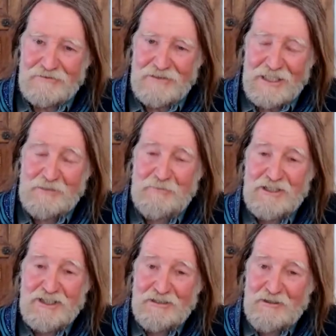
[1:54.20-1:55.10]

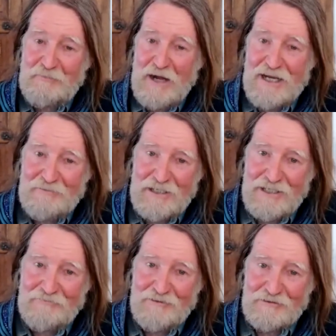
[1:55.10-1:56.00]
especially their buying
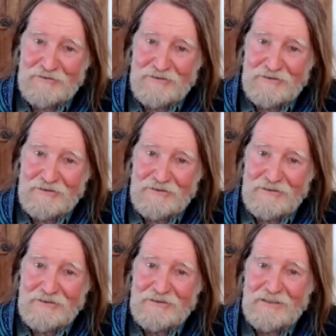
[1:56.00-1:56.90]
behavior.
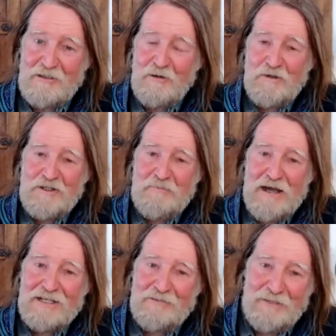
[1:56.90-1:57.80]
Were they buying
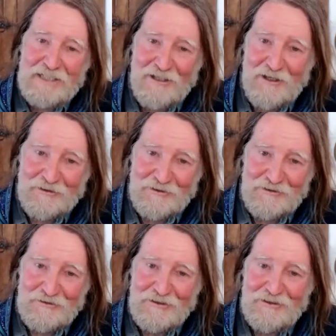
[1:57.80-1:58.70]
the big cars?
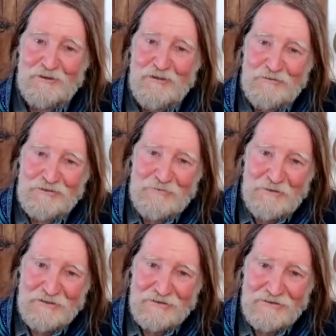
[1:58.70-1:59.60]
You know they were.
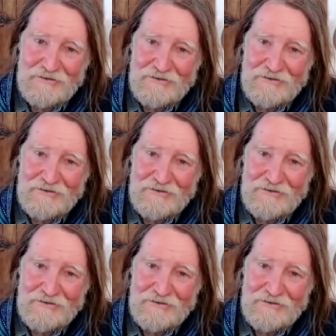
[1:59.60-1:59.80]
There's